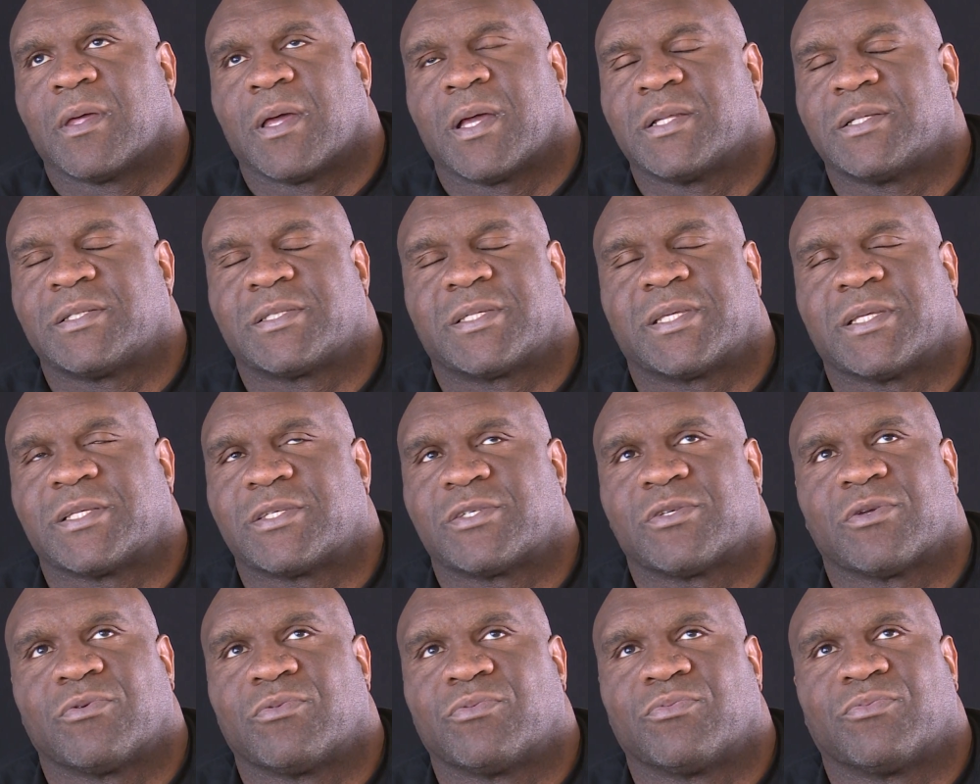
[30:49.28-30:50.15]
I just get
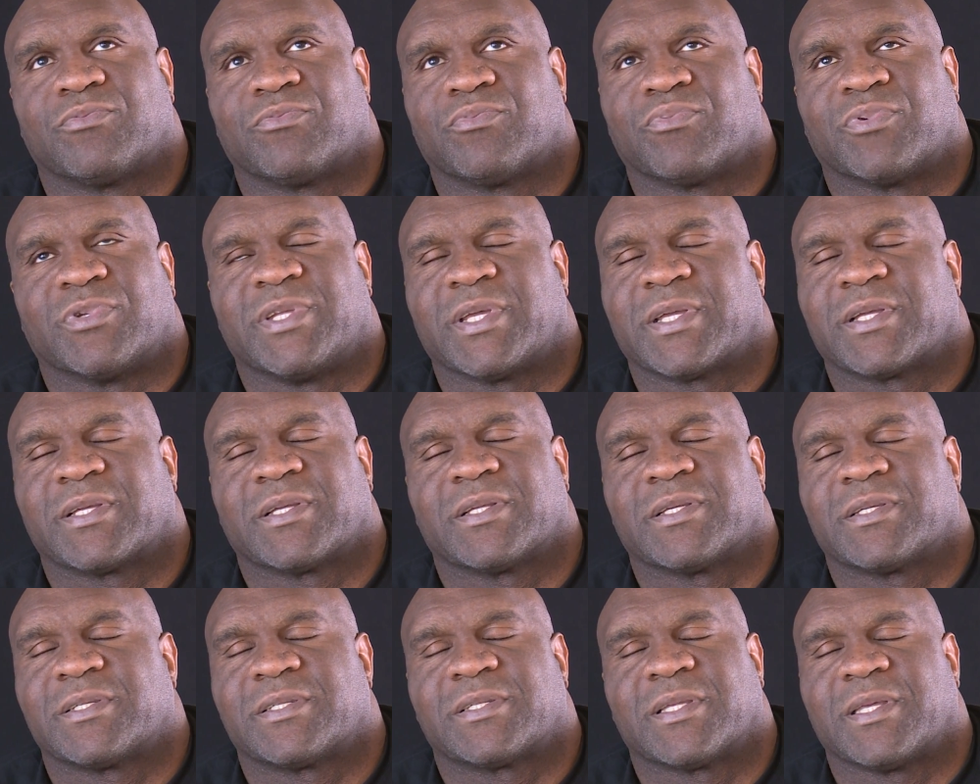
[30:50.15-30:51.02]
so
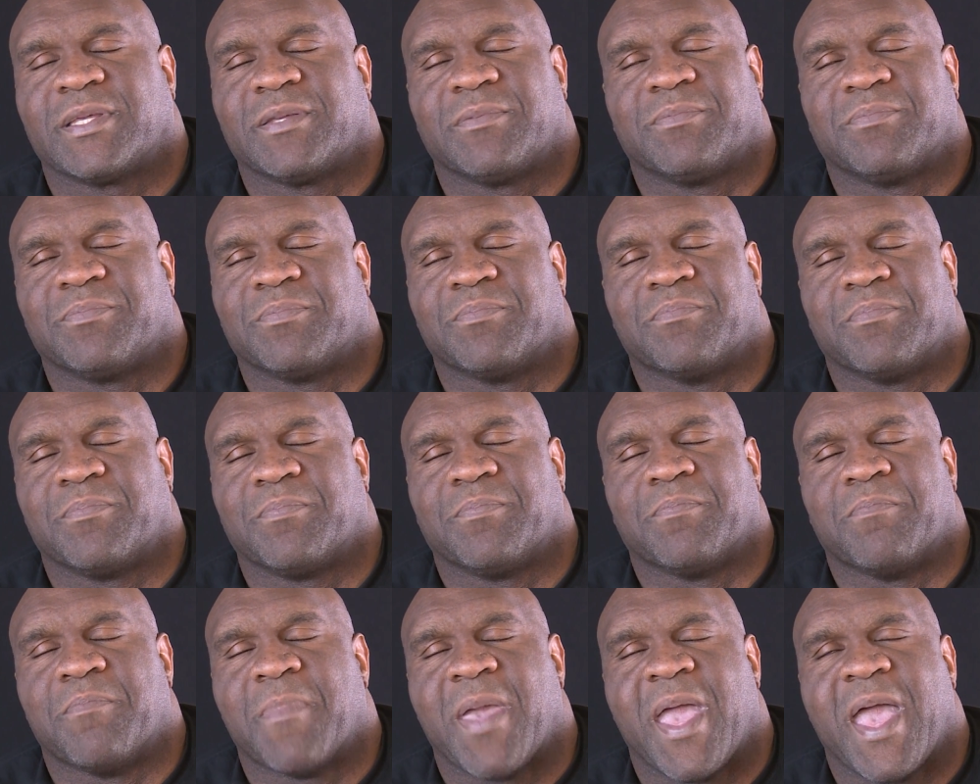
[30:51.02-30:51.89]
ridiculously
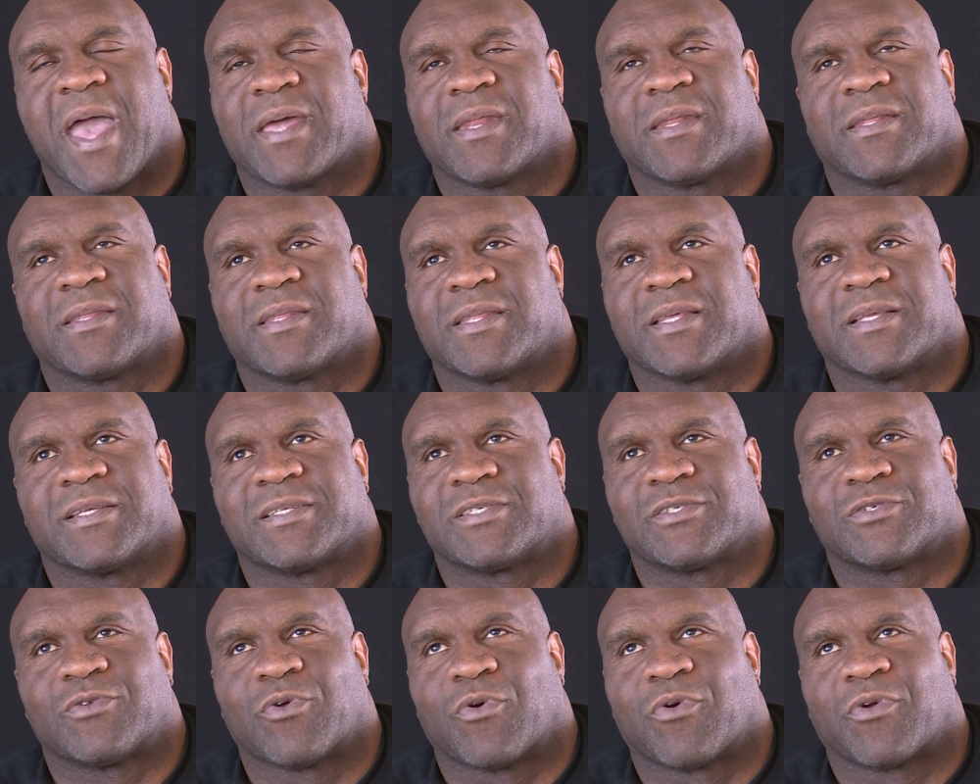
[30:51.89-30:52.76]
mad at this
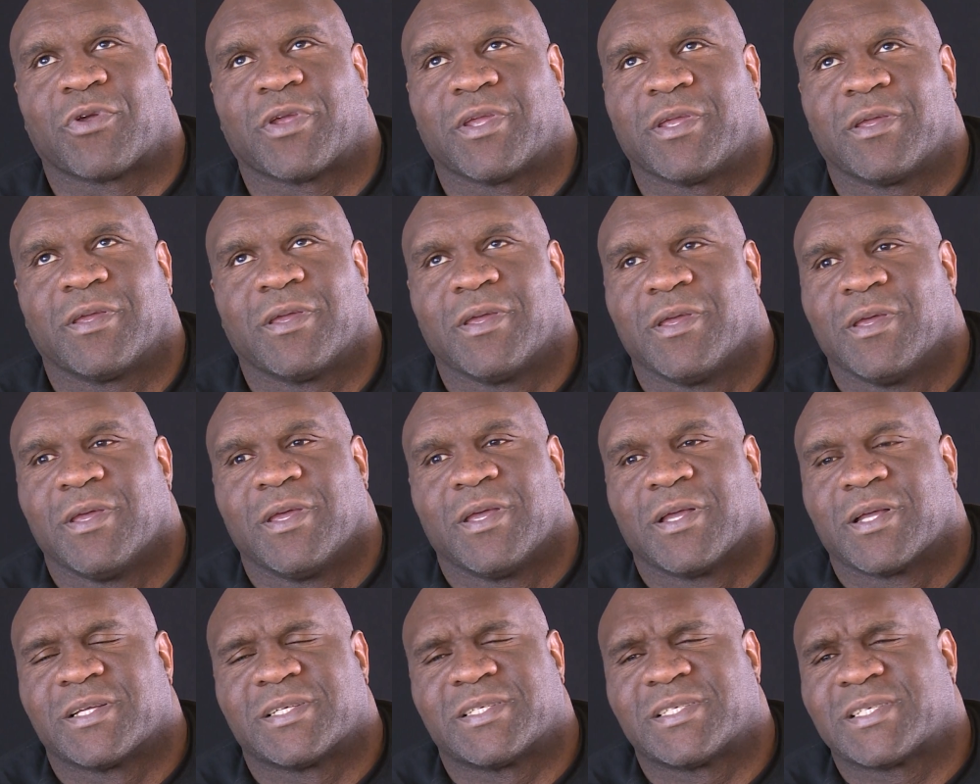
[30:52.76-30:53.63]
story
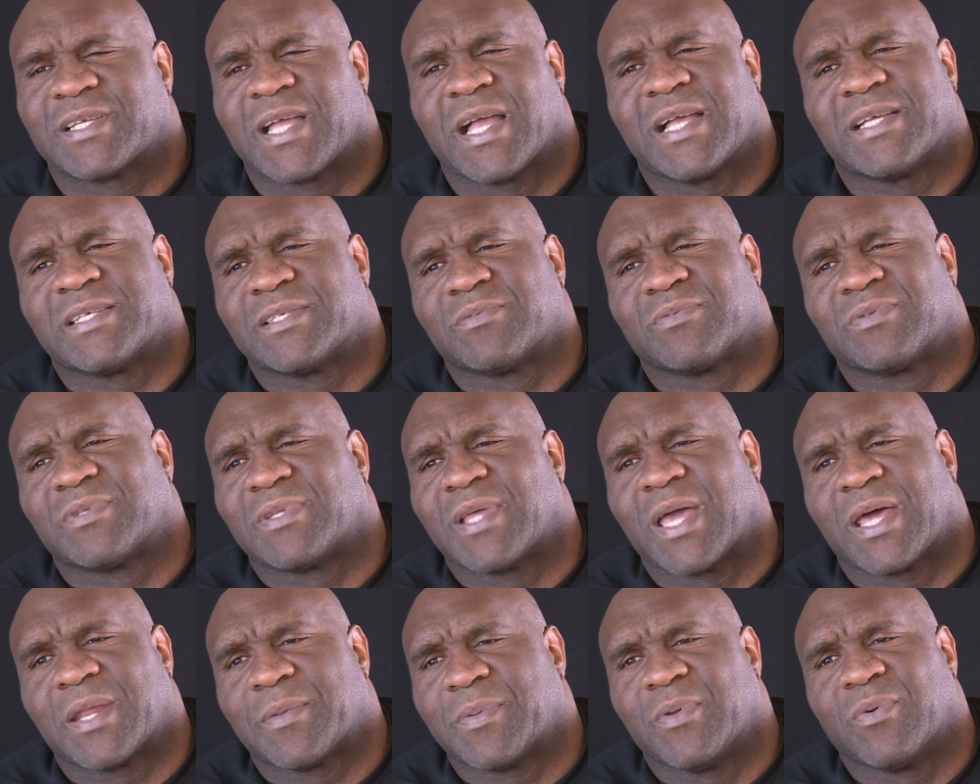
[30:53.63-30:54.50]
because this guy's
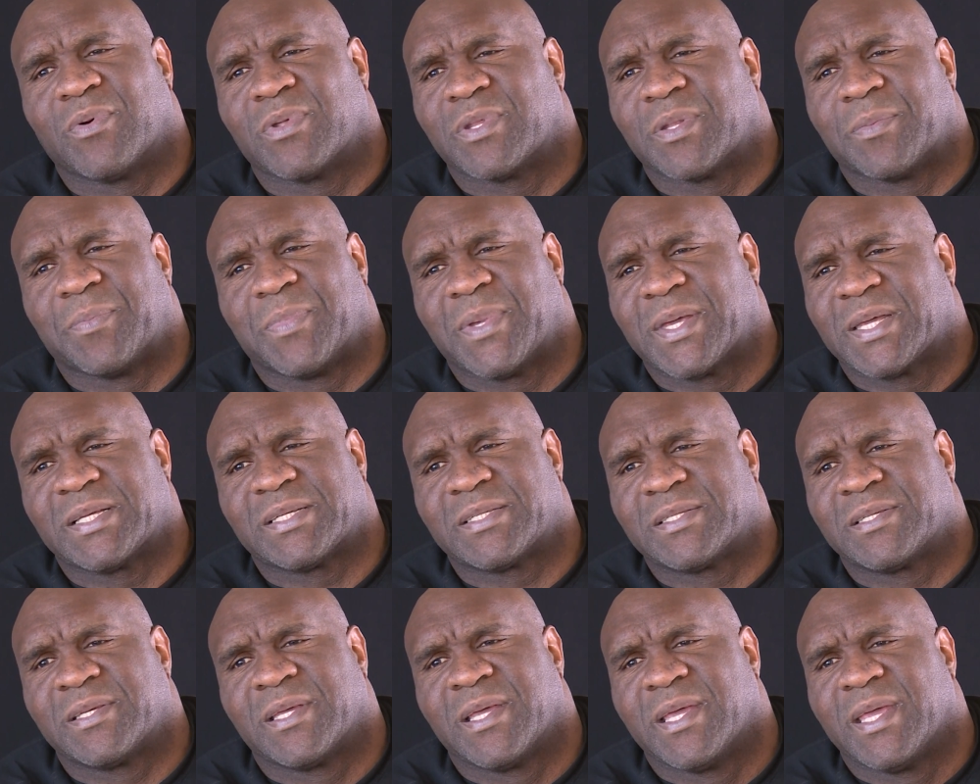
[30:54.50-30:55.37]
got to be one of the
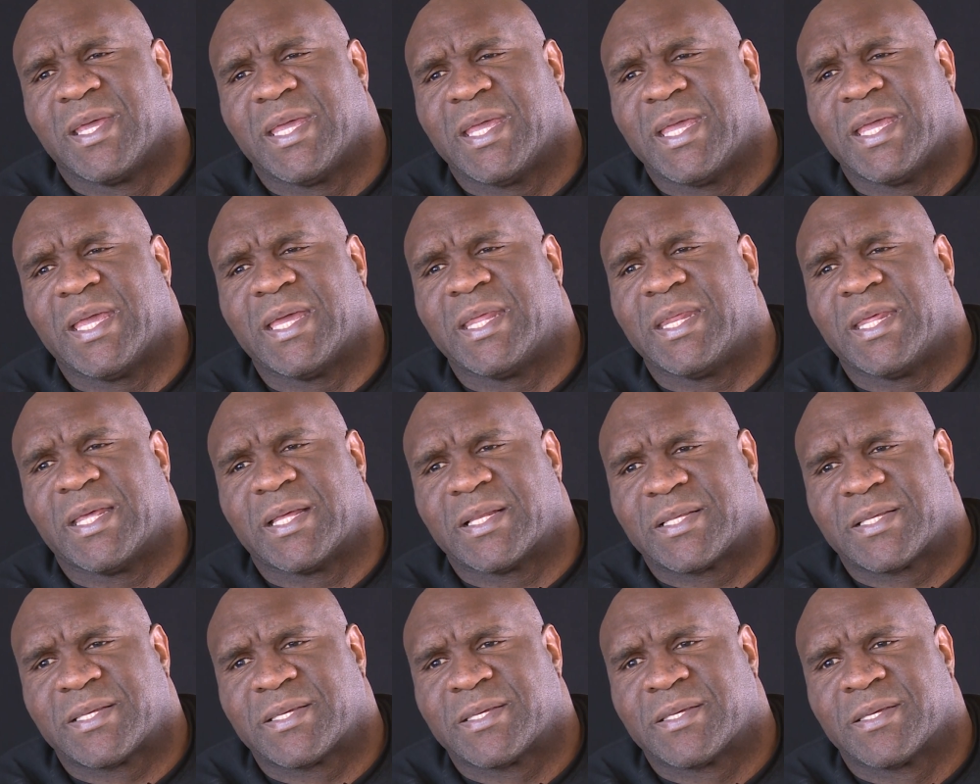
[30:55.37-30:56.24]
biggest
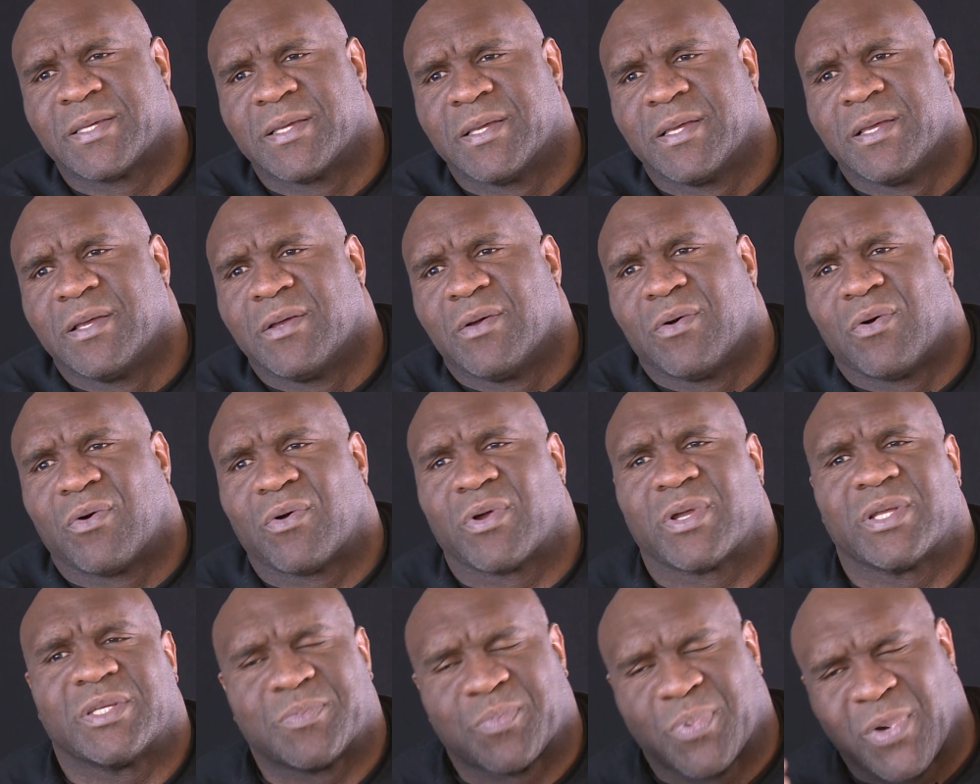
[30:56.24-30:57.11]
idiots,
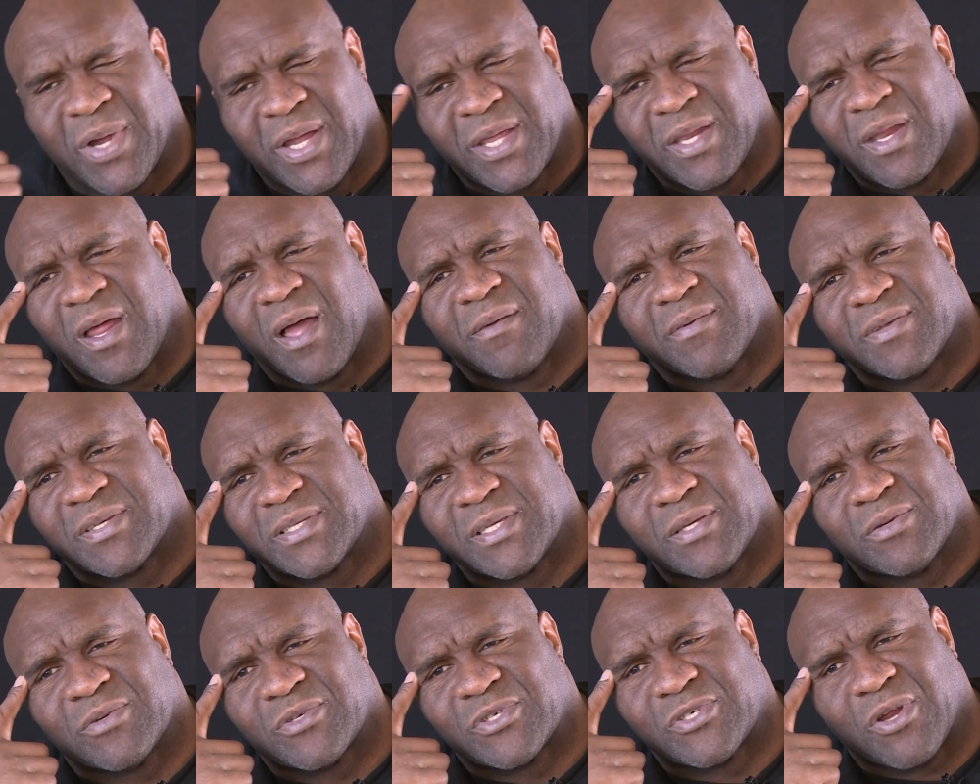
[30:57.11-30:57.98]
or his brain
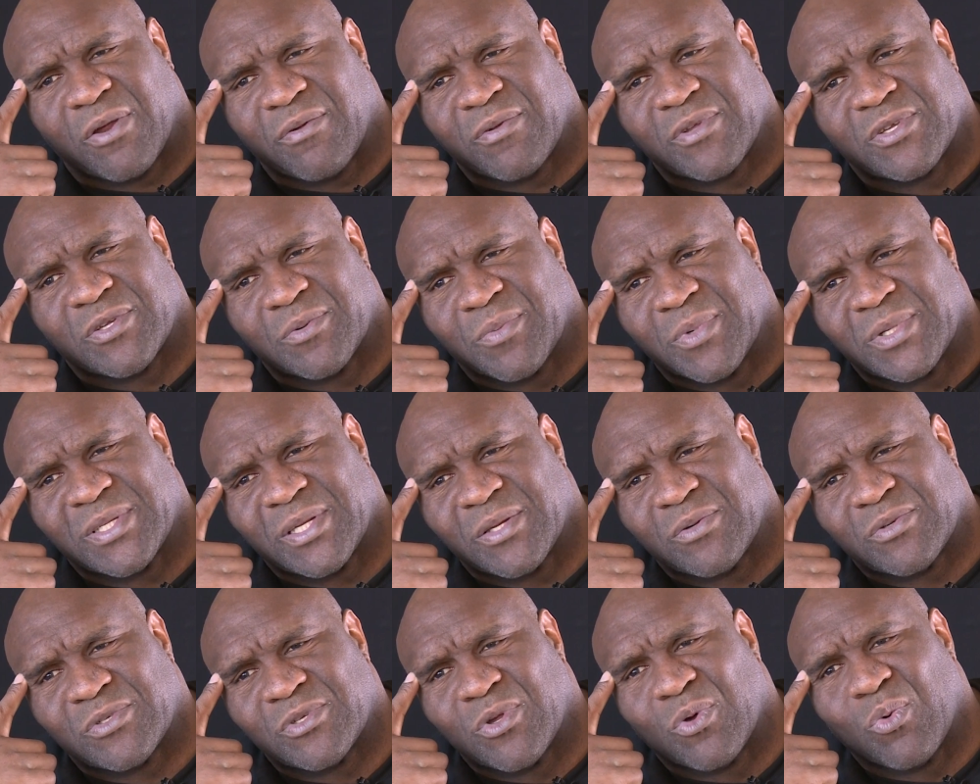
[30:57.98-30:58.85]
obviously was starving so much that
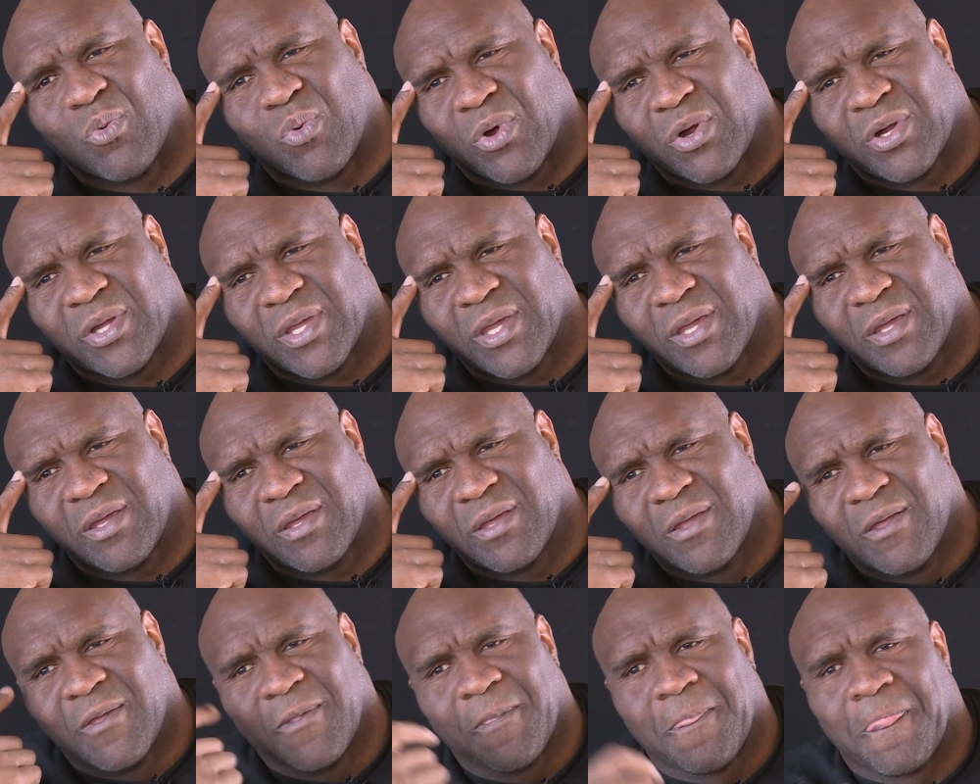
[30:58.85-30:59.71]
there was no working.